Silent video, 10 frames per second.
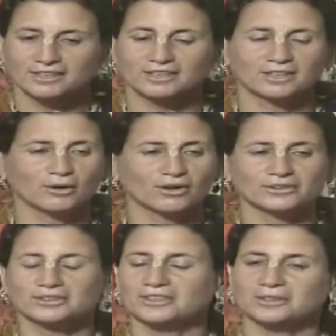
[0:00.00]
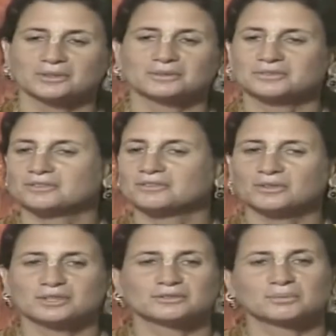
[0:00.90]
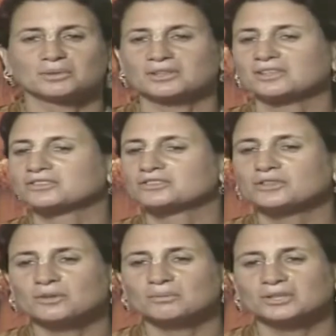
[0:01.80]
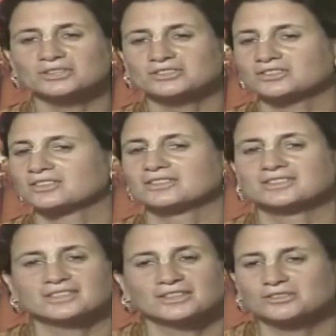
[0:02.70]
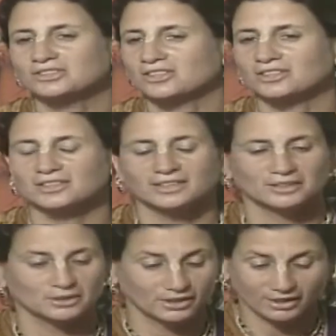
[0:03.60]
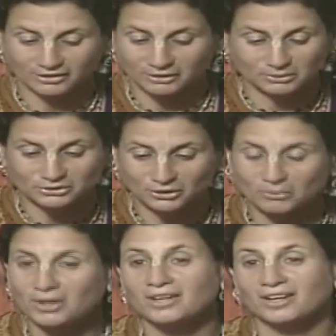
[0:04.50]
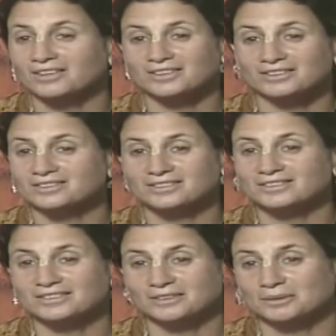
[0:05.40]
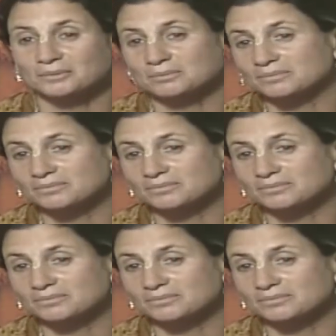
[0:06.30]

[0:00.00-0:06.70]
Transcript: that all the other devotees were bringing so much in Sankirtan and that there was no way I could, you know,